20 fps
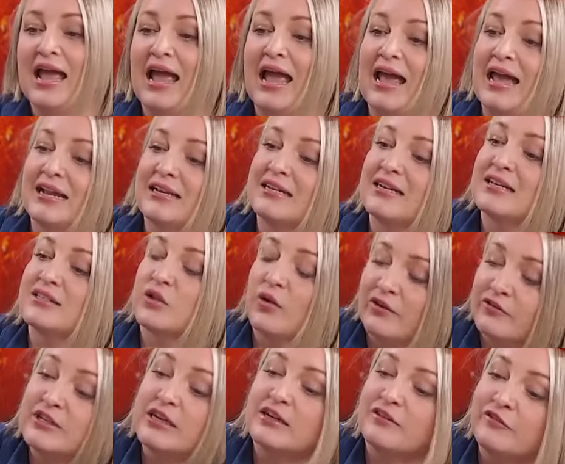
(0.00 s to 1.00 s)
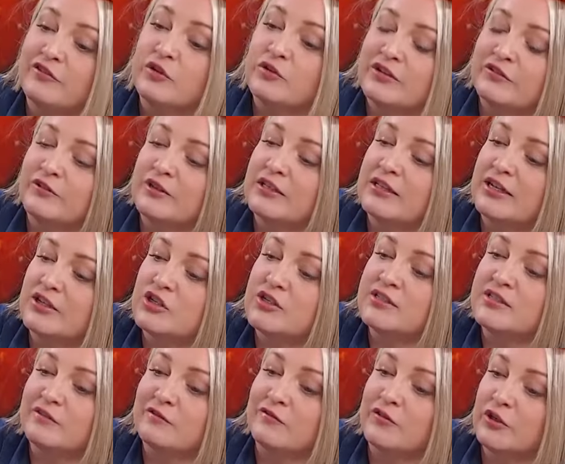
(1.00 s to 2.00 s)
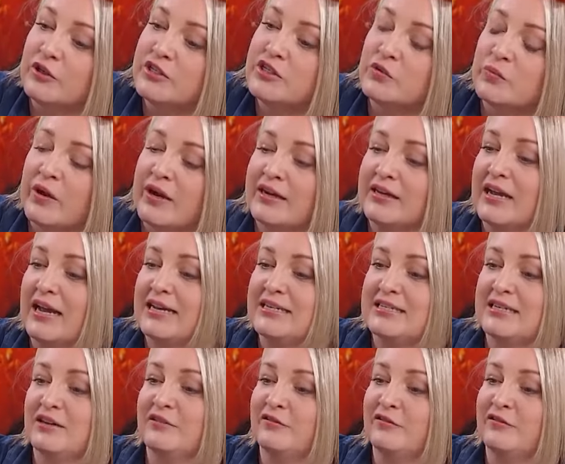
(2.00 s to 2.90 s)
And so I've done a few different collections. The first one I did